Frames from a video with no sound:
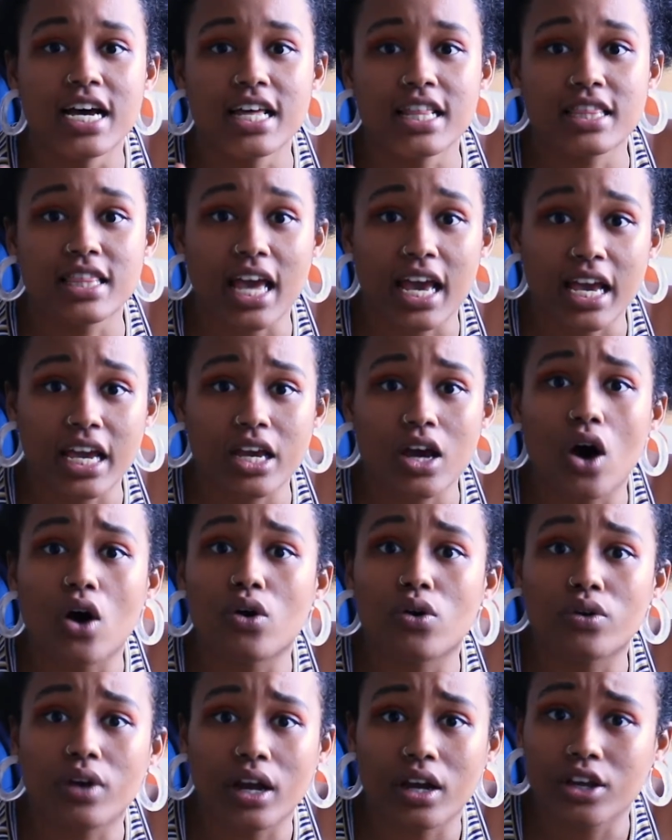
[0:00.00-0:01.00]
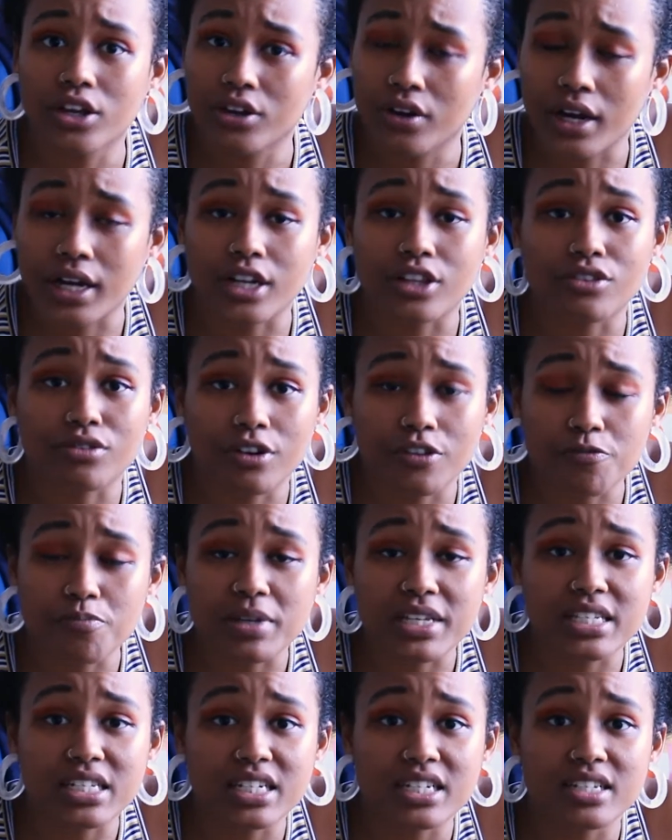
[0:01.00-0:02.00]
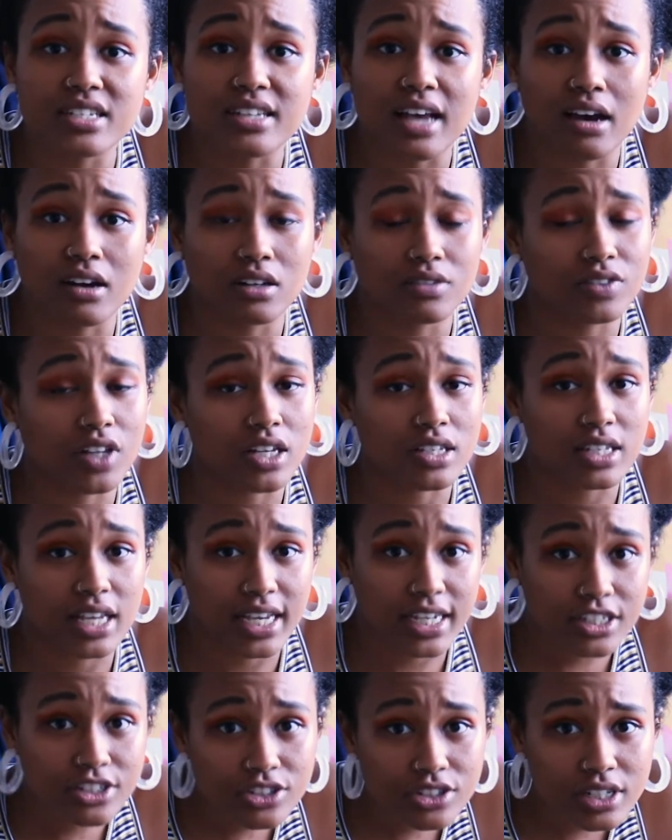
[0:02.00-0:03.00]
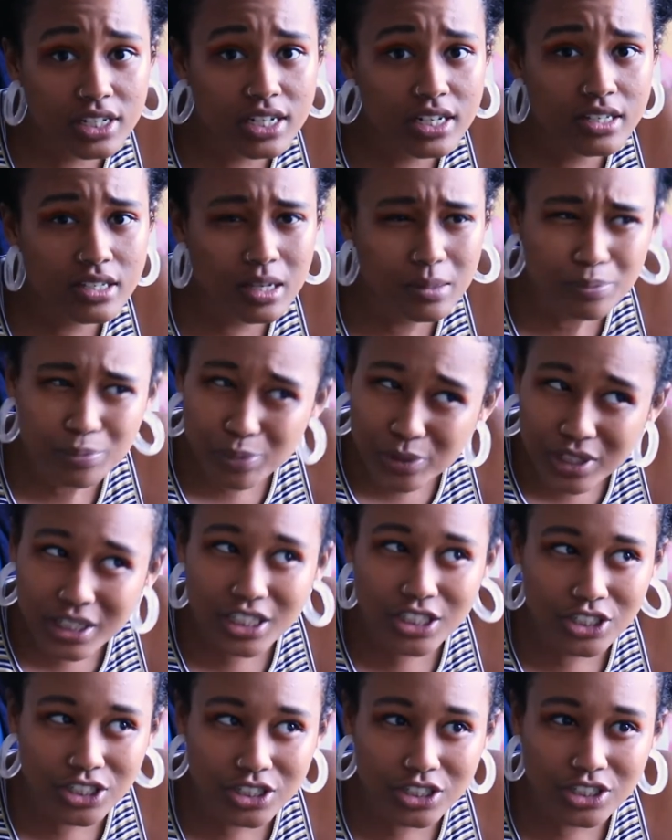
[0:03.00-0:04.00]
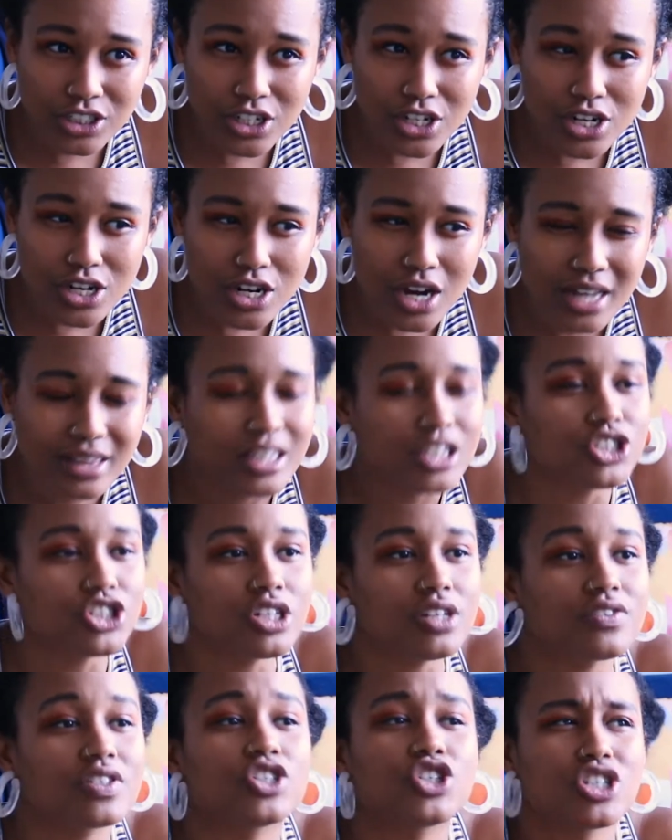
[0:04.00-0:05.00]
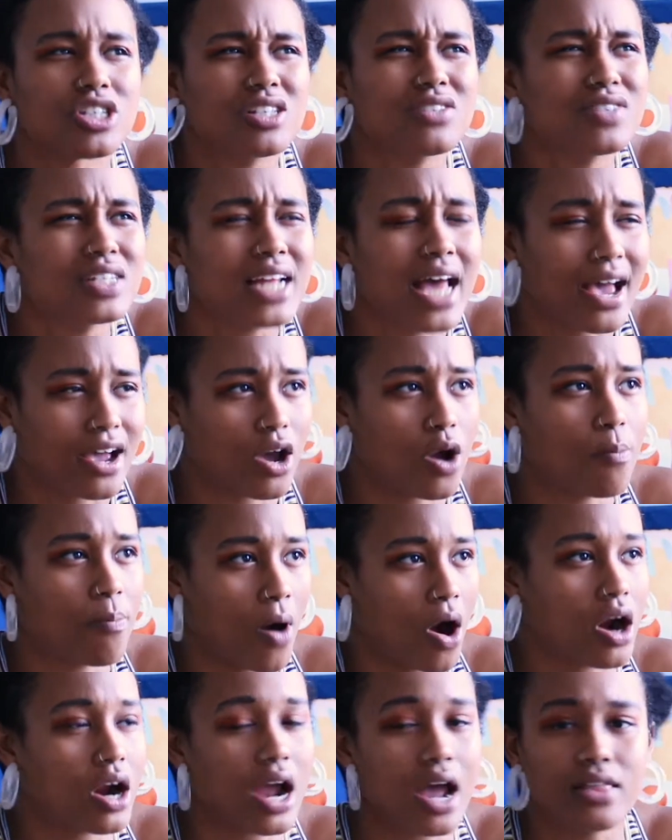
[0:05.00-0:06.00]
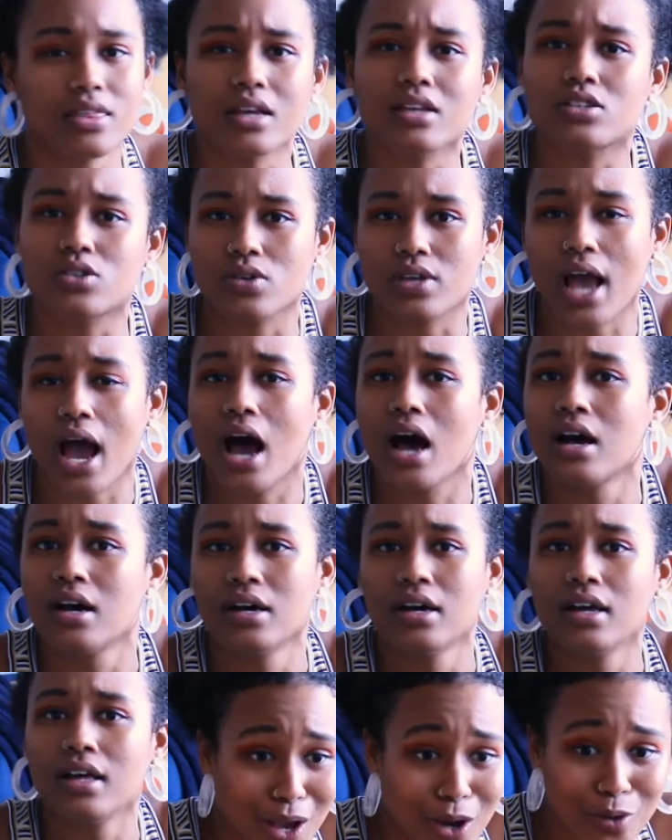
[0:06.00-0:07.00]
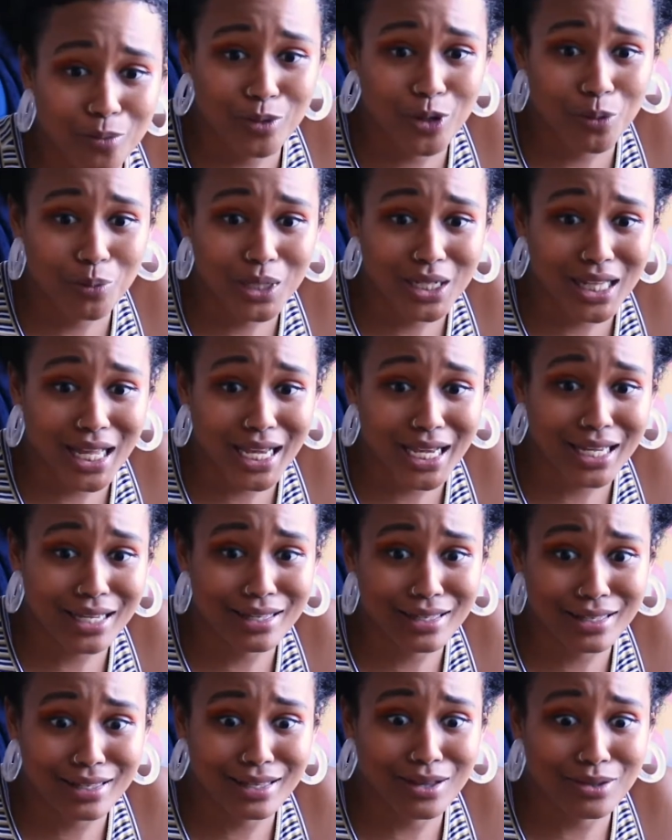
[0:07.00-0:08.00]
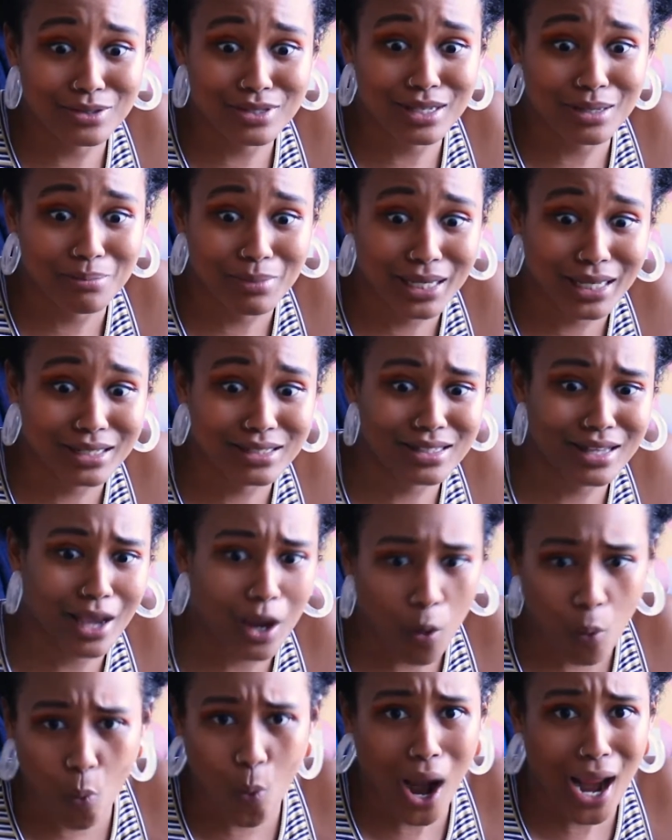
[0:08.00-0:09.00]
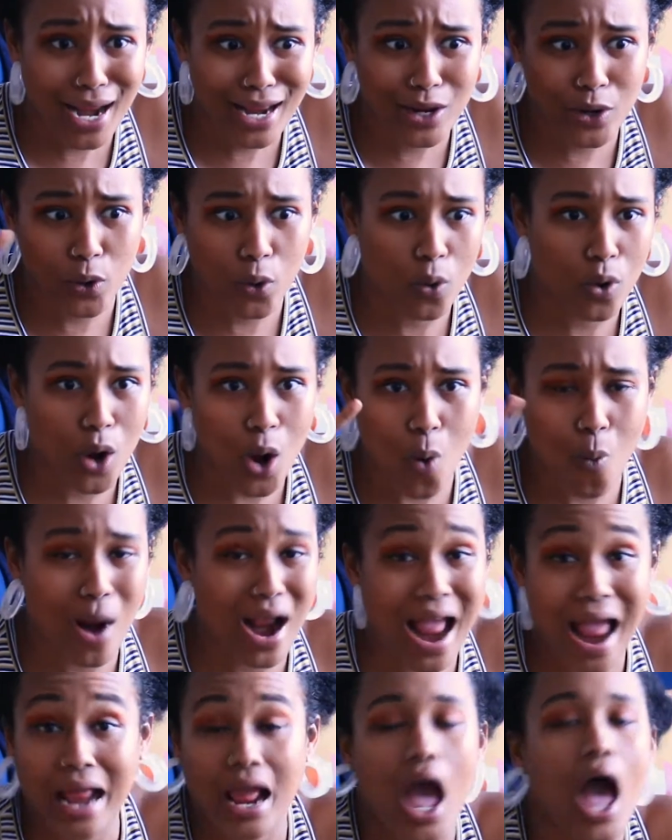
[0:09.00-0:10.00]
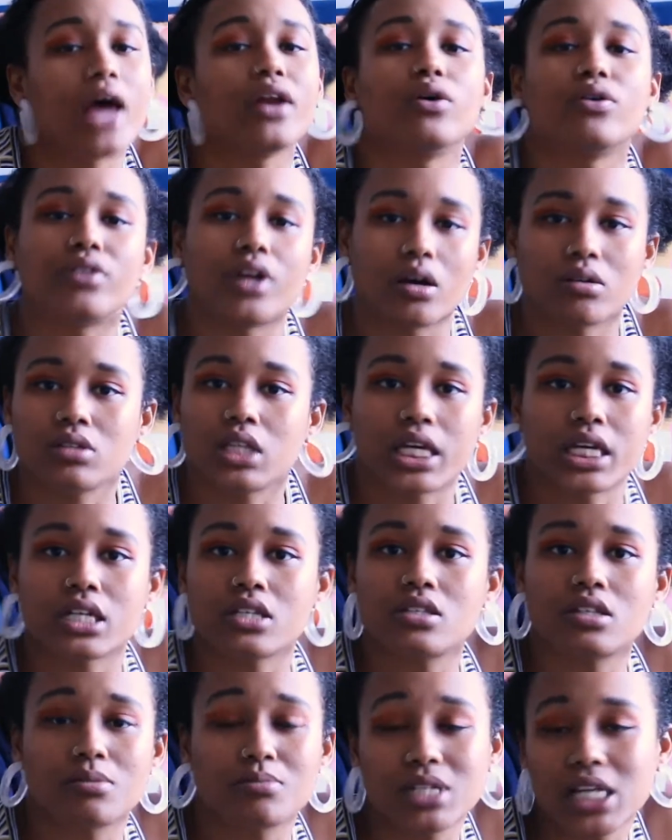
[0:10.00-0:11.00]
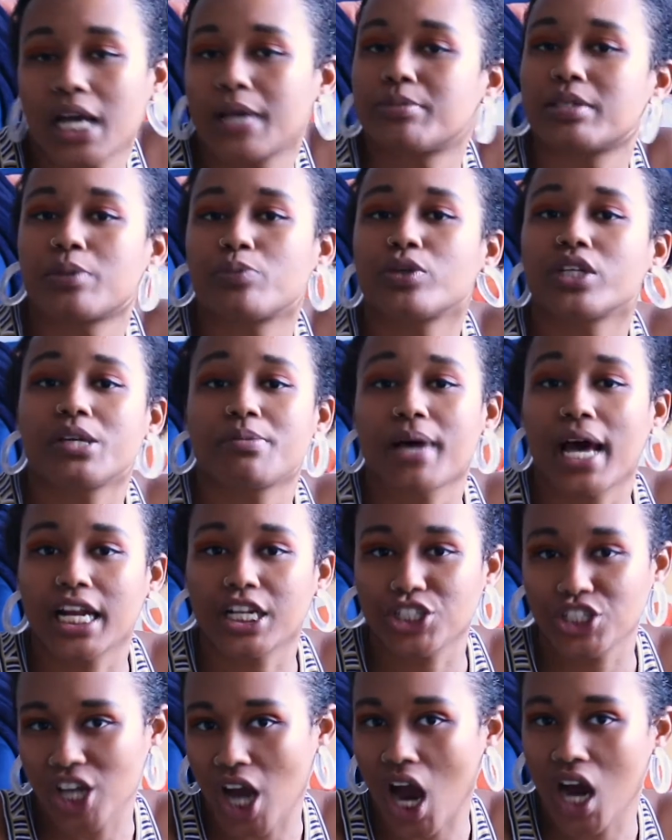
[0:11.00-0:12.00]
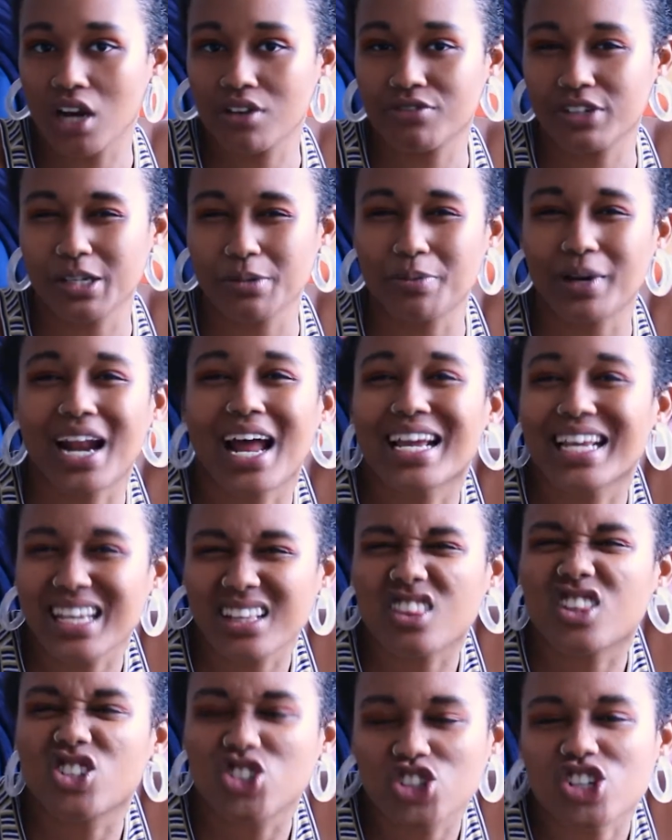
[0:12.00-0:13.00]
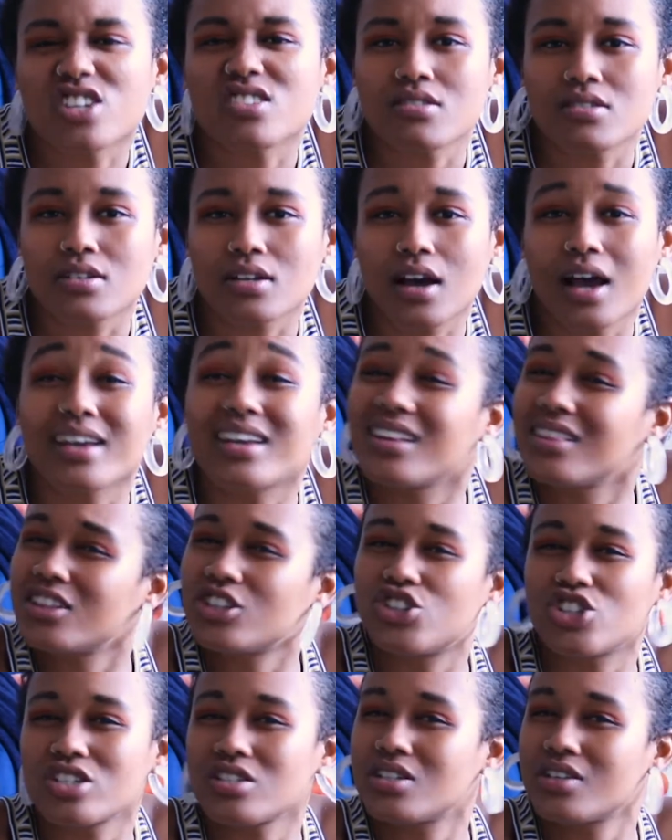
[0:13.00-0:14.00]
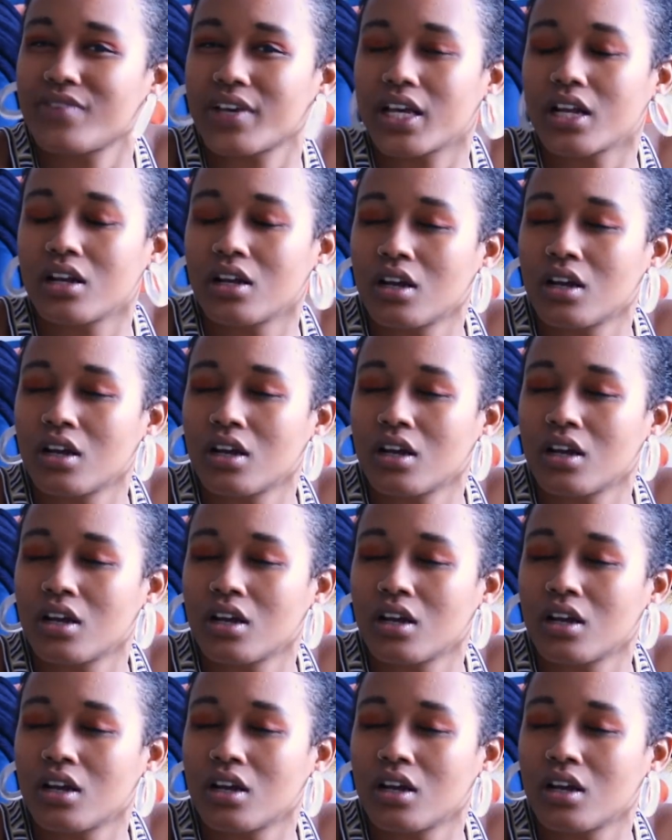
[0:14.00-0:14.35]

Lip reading: they own a curated thrift business out of Los Angeles, I'm pretty sure. I think she lives in Echo Park, I think, so yeah. I hope nobody like yells at me, is like, what, you don't know where I don't know things sometimes. I'm really bad at geography, but I get the gist. I get the gist of it.